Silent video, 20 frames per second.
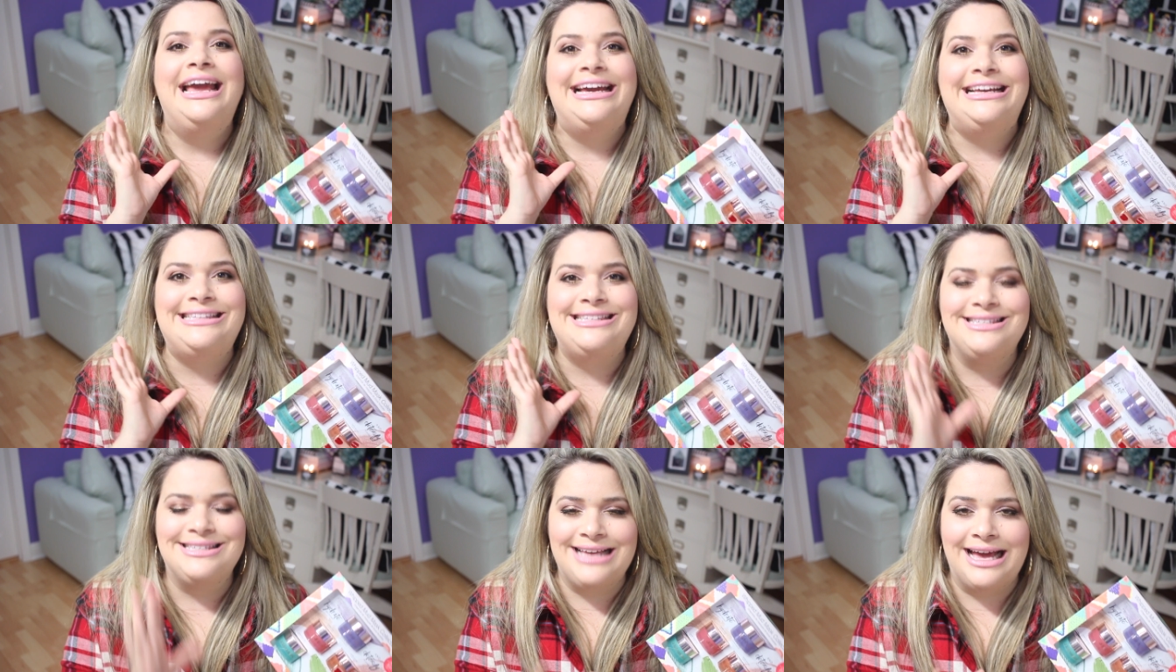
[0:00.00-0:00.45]

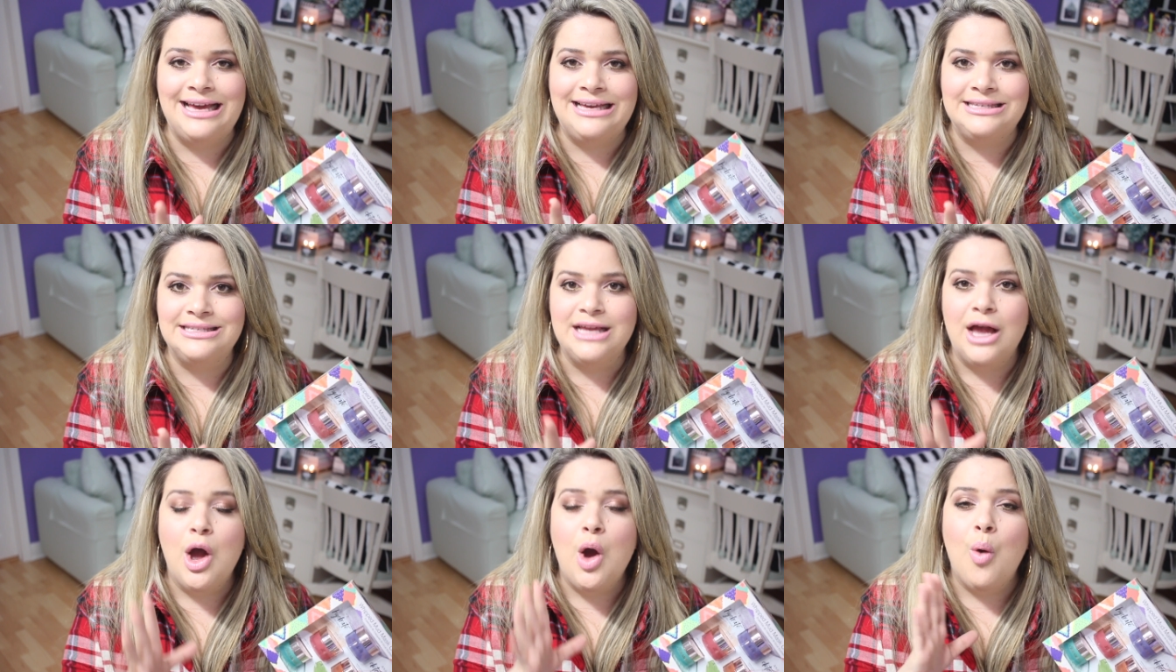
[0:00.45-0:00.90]
it
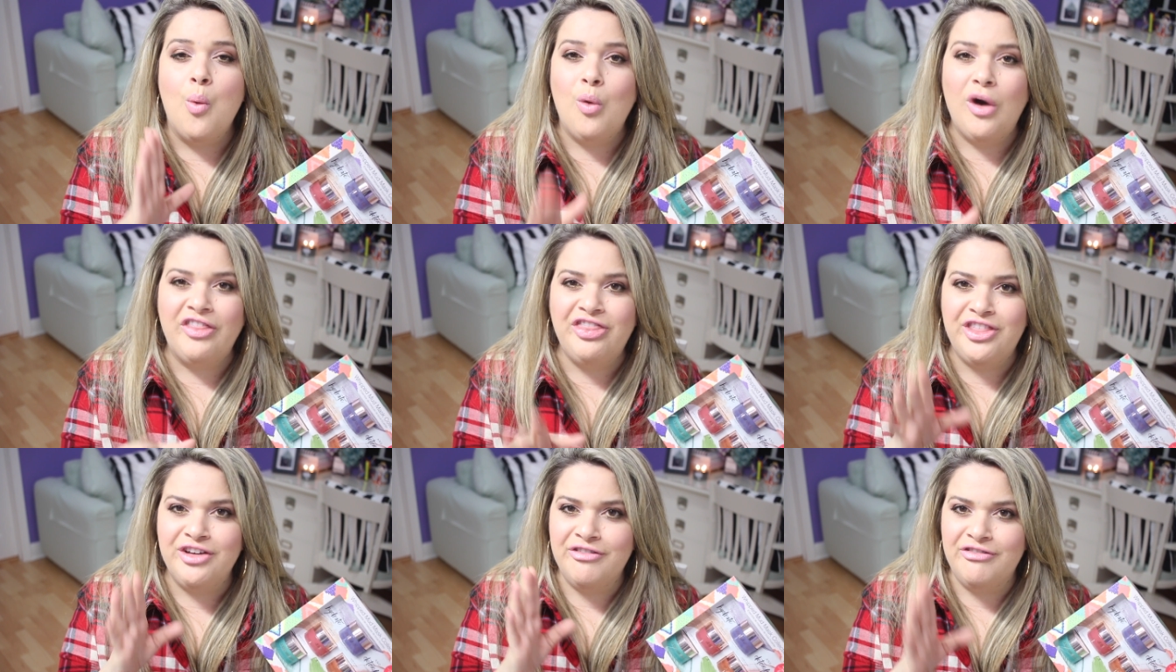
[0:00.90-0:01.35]
says
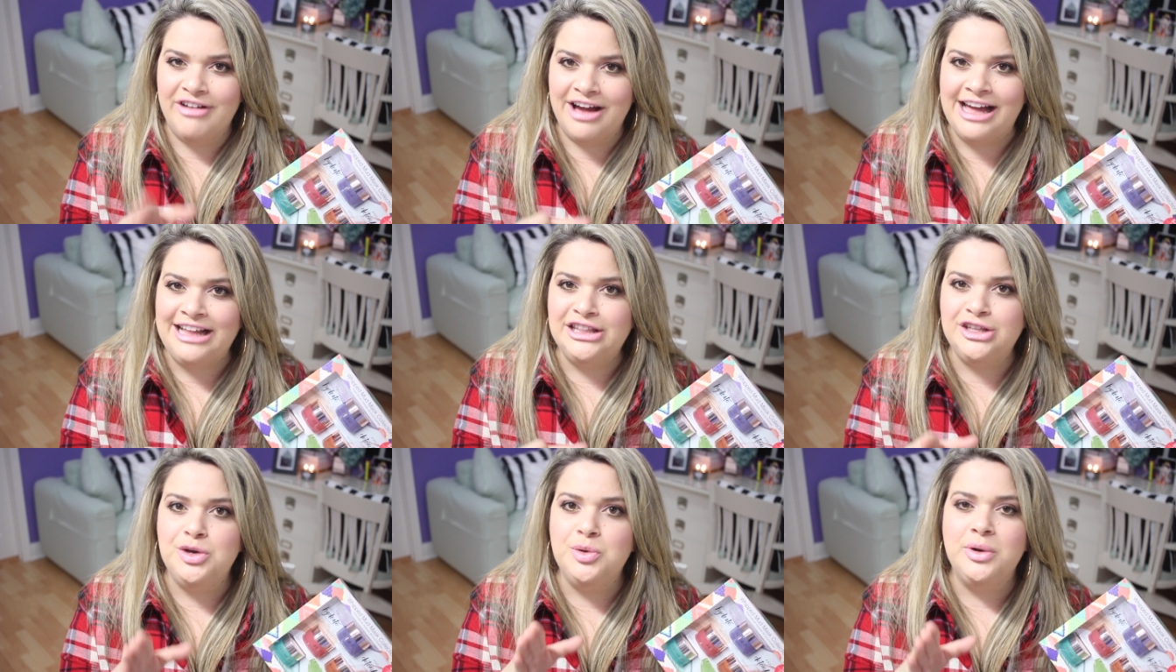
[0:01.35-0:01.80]
what the
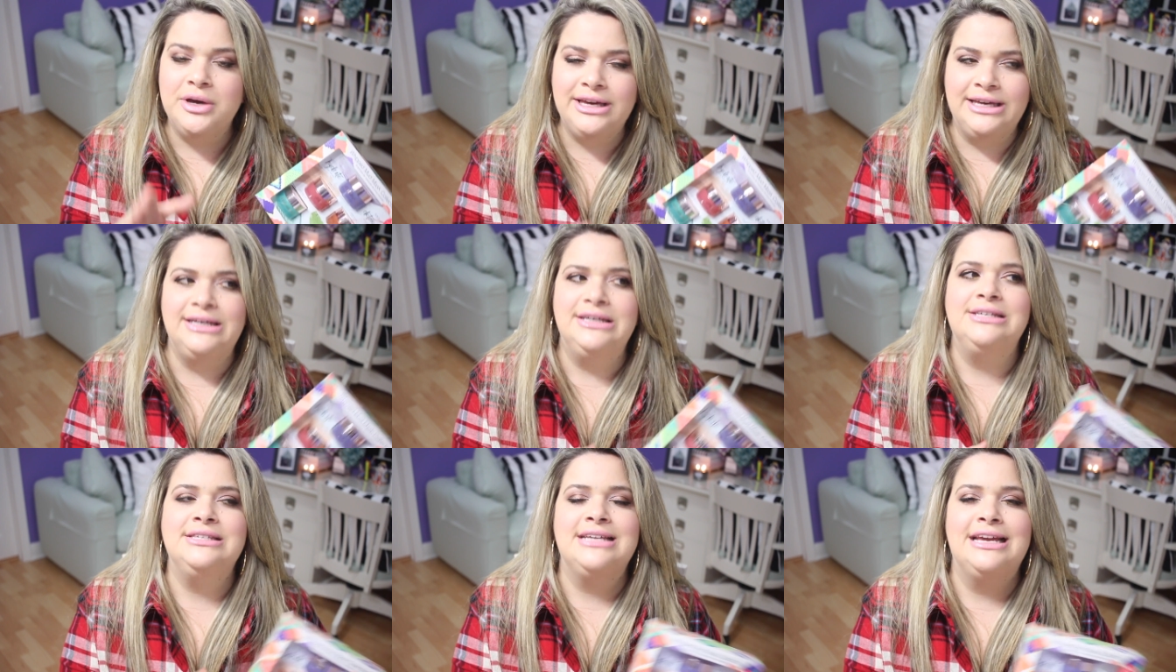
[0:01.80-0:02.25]
value
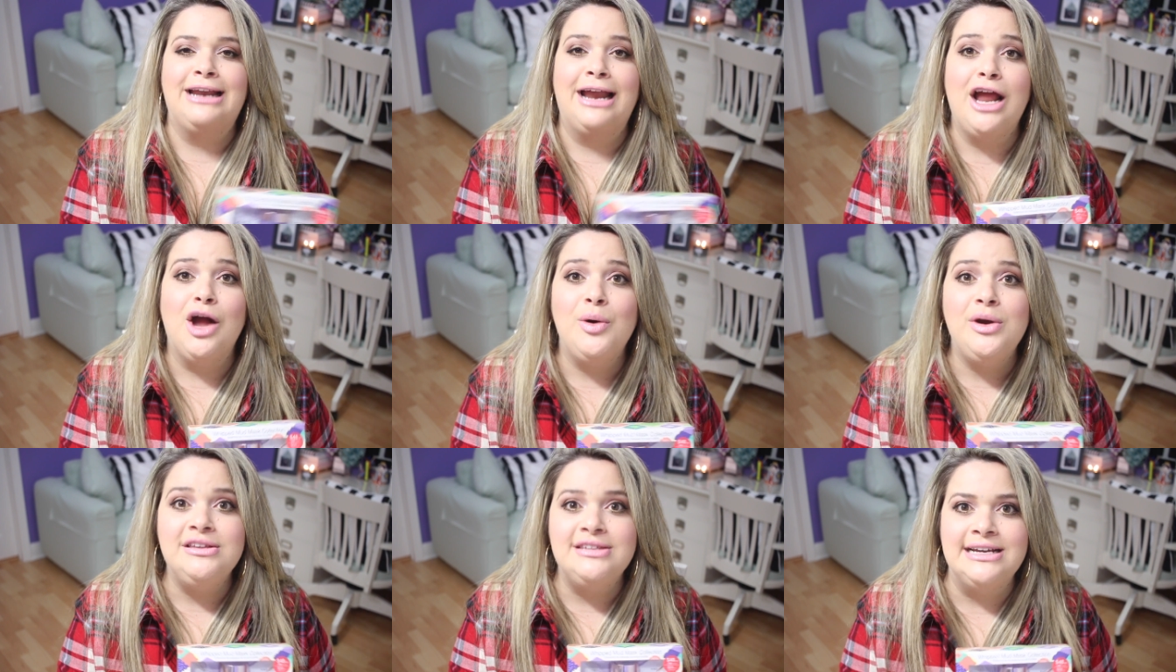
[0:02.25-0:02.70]
is and
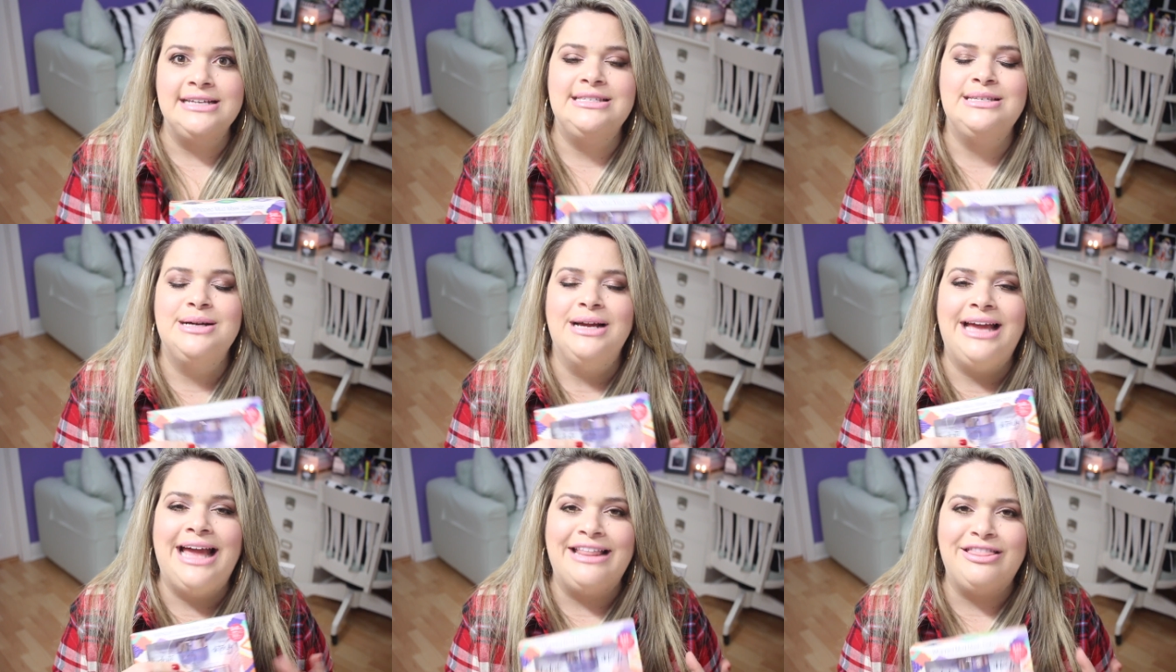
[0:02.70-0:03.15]
I always like
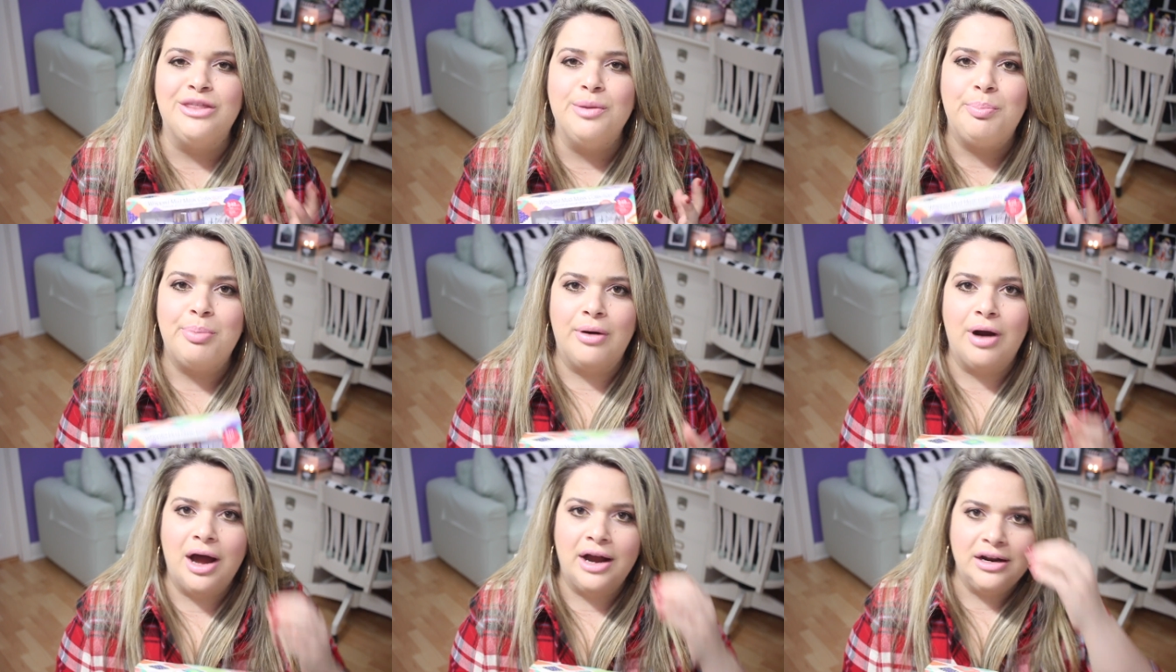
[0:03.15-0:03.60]
to get the
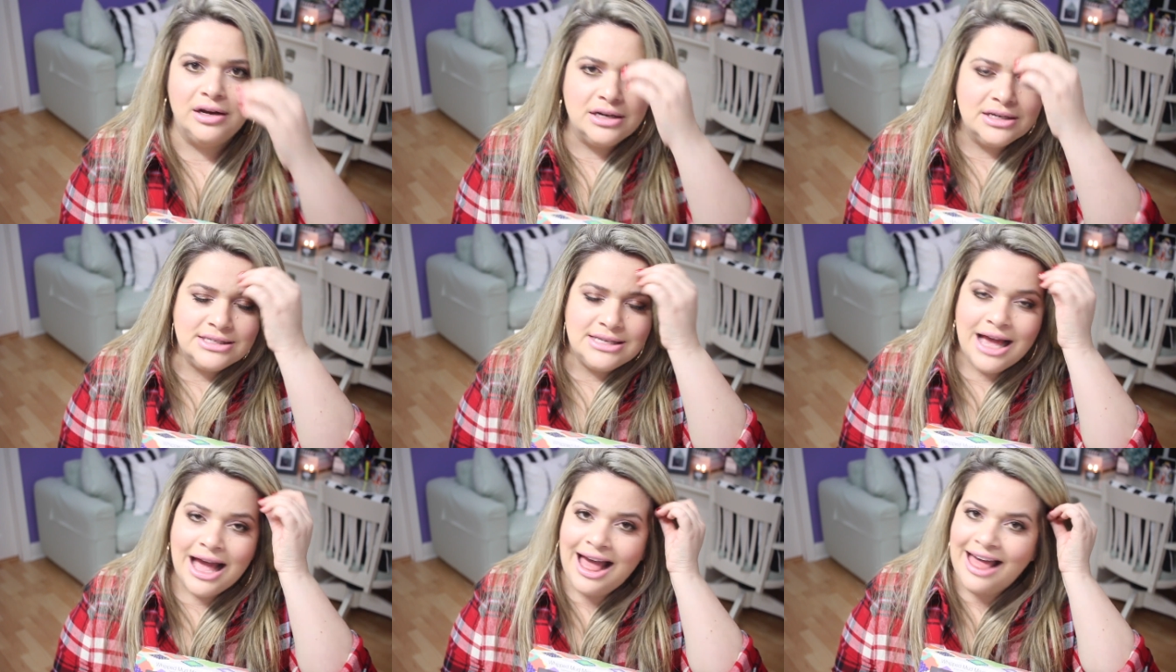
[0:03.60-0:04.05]

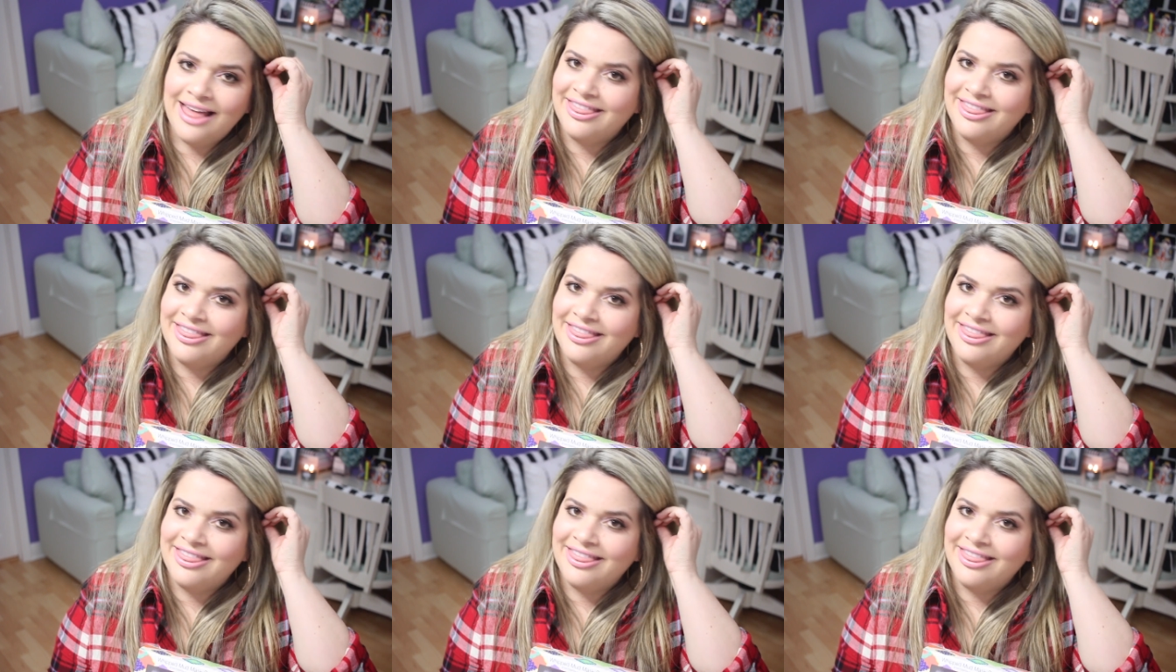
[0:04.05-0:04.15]
products